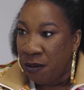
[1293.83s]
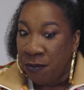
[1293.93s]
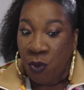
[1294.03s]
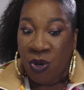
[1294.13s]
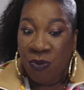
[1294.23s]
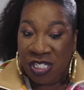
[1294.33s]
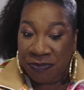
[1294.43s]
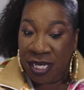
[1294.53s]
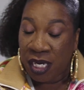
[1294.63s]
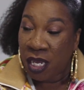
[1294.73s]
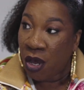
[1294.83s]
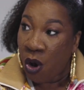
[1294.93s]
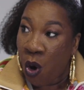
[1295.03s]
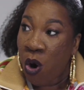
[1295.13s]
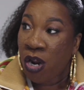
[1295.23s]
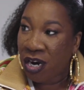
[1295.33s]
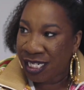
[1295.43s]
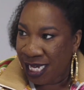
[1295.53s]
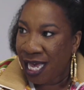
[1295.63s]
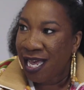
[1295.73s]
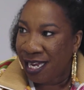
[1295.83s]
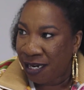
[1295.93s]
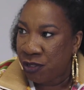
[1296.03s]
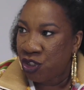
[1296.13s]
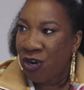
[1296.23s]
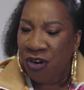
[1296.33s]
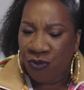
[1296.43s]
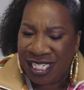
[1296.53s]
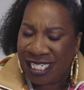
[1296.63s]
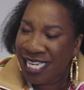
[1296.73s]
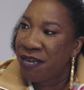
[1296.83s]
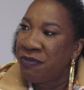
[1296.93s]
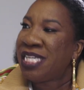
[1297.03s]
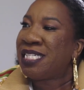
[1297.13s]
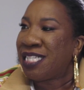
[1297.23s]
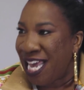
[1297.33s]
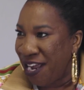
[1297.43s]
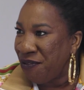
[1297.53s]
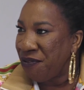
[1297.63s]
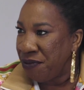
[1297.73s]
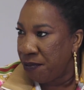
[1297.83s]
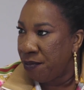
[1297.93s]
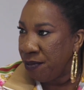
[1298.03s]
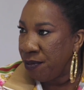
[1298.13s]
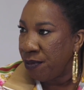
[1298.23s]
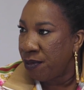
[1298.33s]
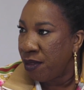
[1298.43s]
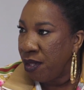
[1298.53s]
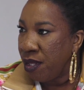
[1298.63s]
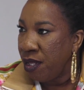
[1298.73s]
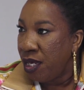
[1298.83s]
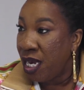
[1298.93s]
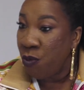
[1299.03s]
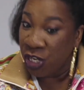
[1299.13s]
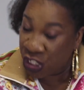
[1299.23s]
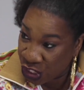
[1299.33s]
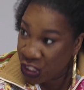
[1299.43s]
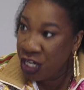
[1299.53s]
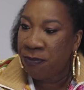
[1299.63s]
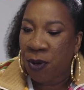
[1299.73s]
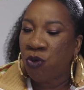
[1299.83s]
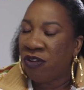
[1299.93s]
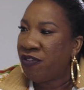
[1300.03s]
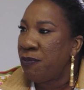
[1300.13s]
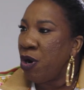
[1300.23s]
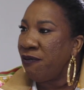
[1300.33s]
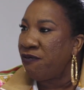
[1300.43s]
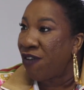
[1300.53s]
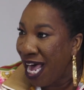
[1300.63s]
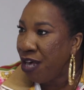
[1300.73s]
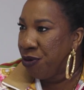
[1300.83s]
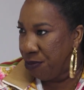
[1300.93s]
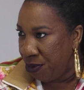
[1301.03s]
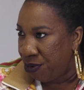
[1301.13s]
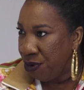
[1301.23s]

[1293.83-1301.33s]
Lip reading: But we will spend all our time trying to redeem this life. And we should, both of them are valuable.